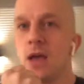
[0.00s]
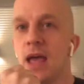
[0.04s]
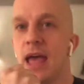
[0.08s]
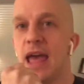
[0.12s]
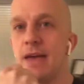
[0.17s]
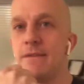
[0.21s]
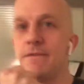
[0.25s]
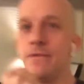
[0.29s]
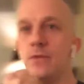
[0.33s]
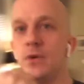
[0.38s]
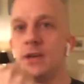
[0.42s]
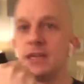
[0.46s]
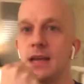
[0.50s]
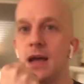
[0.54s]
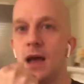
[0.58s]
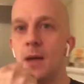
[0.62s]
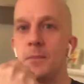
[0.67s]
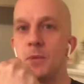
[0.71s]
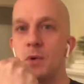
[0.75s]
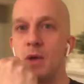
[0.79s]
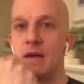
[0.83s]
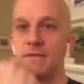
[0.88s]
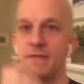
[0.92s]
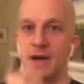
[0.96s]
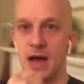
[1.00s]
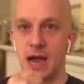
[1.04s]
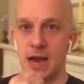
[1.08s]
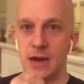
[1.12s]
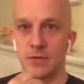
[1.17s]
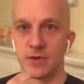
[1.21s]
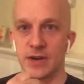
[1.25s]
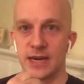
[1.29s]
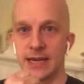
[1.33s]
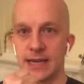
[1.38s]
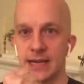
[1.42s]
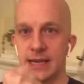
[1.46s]
Every time you have
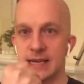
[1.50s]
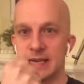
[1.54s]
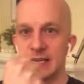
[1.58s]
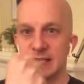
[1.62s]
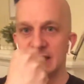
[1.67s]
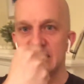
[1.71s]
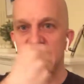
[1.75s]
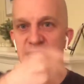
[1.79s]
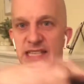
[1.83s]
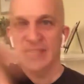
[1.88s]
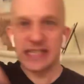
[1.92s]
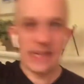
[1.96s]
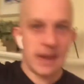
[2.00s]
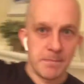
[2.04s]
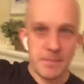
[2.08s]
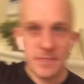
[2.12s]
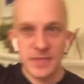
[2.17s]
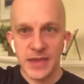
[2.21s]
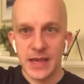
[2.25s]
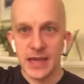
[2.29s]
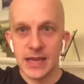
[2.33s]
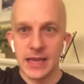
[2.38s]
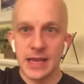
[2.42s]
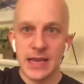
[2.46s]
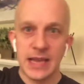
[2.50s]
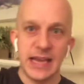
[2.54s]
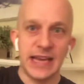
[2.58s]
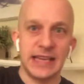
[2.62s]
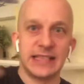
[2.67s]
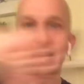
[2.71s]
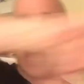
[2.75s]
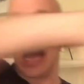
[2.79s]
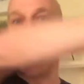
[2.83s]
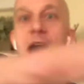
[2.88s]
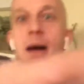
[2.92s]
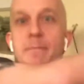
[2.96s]
irony, something
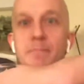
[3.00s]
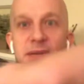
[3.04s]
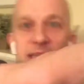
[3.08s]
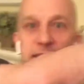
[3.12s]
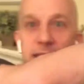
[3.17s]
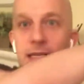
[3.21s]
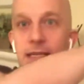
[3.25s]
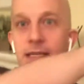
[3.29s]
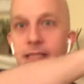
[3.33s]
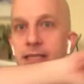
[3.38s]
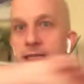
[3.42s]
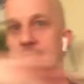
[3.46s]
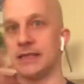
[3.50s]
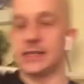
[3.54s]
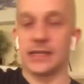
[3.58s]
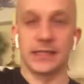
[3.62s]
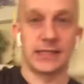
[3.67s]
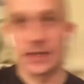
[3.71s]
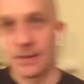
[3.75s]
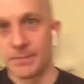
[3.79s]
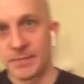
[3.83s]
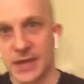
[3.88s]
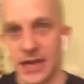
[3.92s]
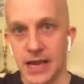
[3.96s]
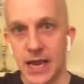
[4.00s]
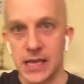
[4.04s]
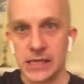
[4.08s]
is opposite to something